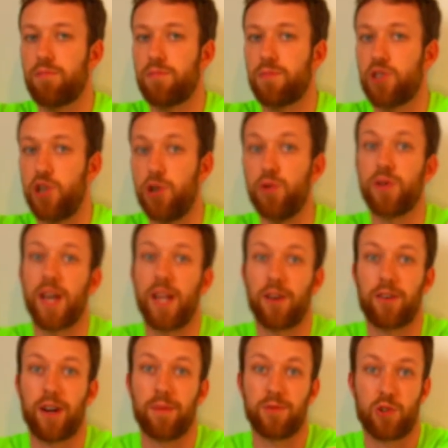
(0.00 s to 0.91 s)
2
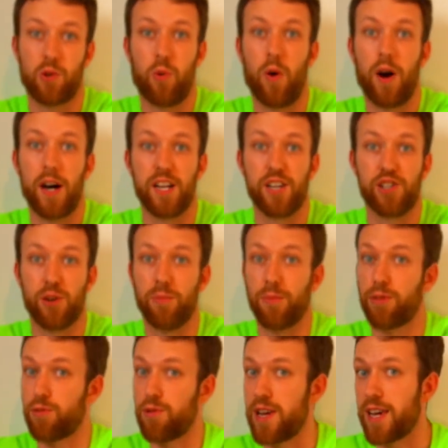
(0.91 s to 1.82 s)
kilograms quite a jump,
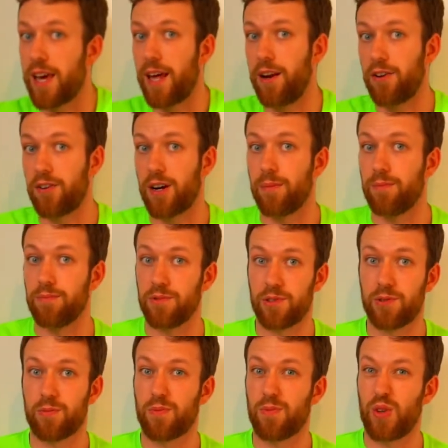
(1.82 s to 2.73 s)
3
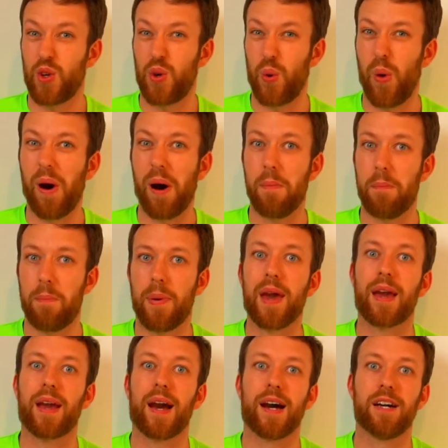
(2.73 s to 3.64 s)
kilograms quite
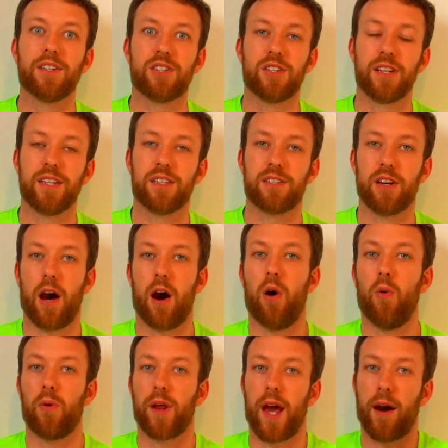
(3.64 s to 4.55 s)
big actually to
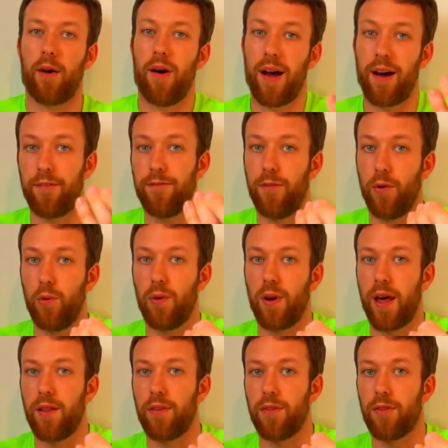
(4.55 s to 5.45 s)
hold out at full
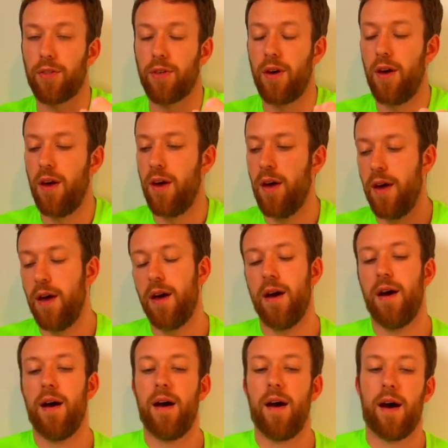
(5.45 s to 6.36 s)
length.
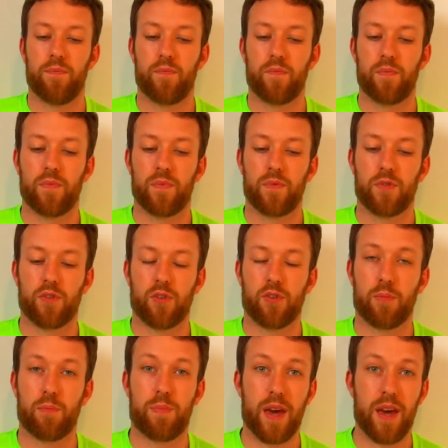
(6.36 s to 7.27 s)
So
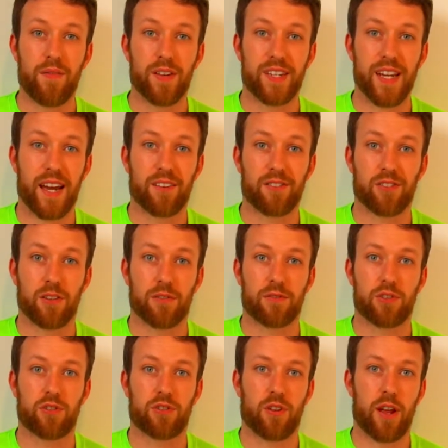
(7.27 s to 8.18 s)
there's a bit of a downside of
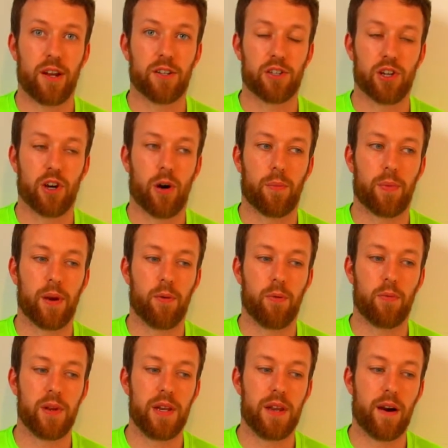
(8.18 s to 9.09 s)
Strength Shop. It
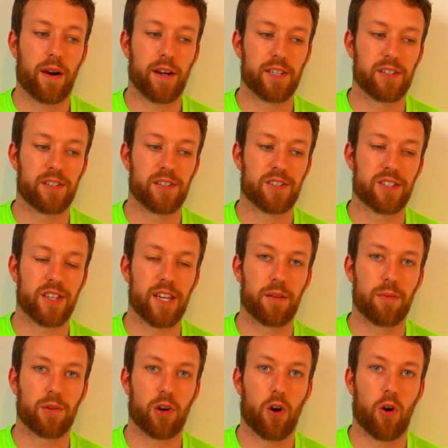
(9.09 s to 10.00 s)
would be nice to see
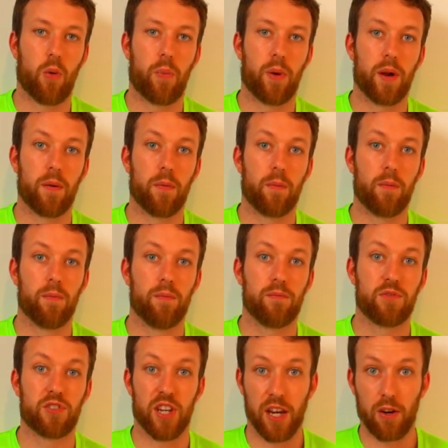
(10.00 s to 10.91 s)
them go up in
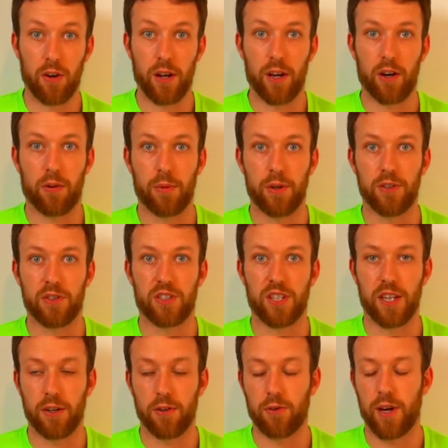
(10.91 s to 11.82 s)
single increments,
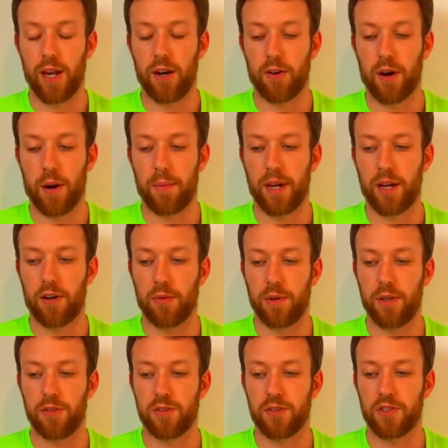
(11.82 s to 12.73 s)
single kilogram
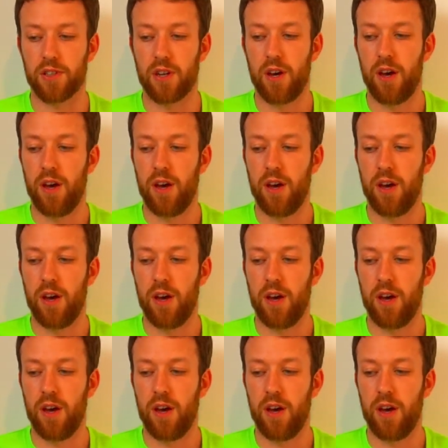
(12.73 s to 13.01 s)
increments.